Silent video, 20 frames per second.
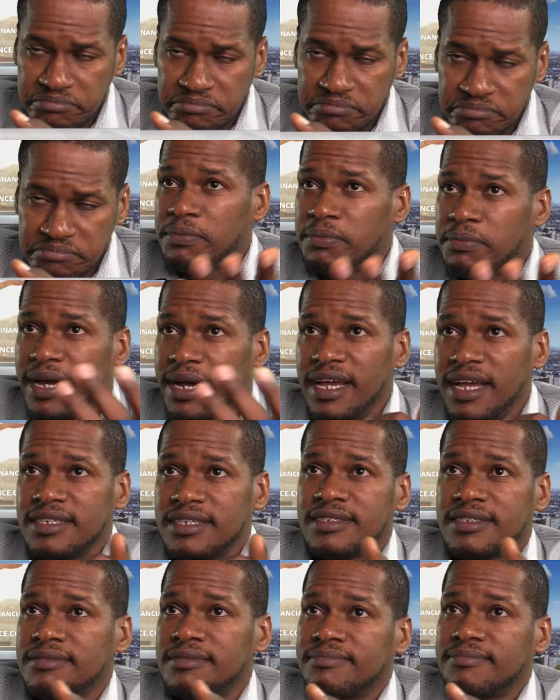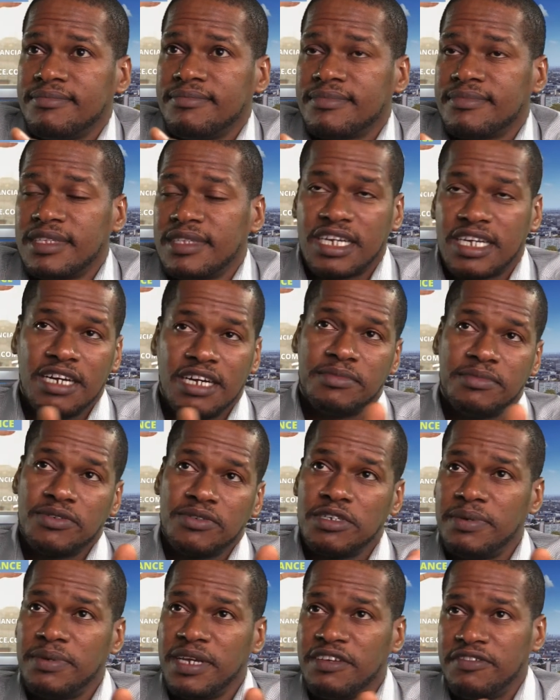if you pass, the company
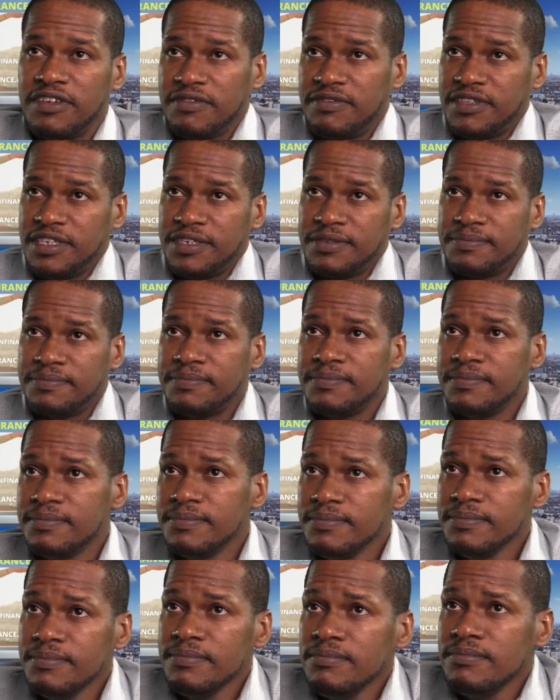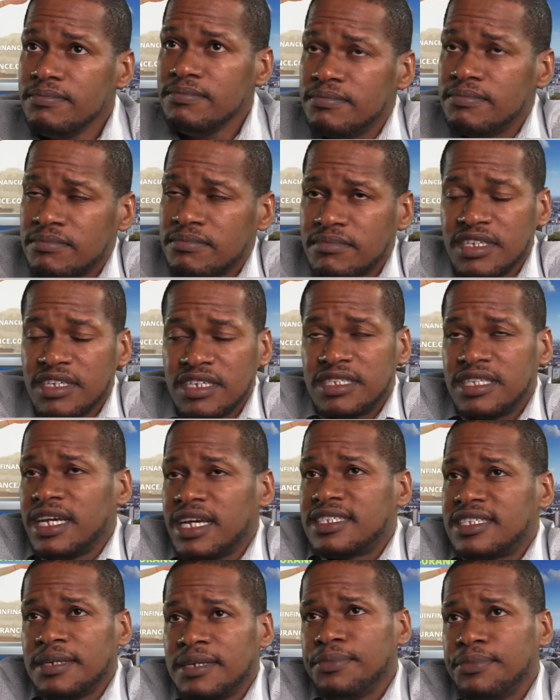will pay $50. It's
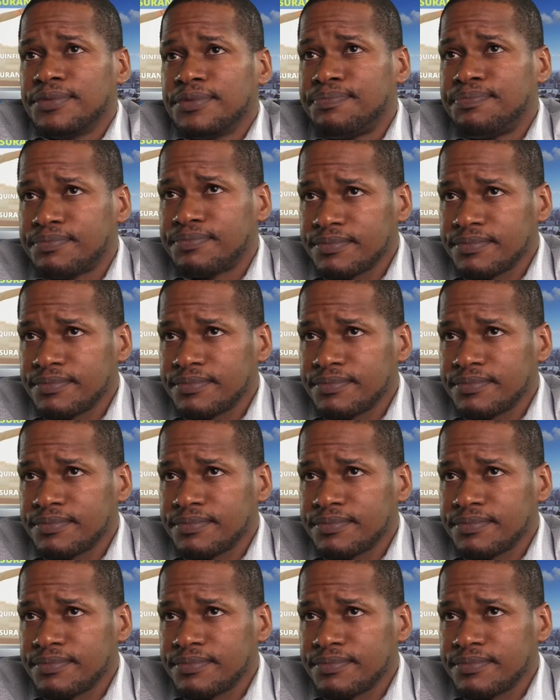that simple.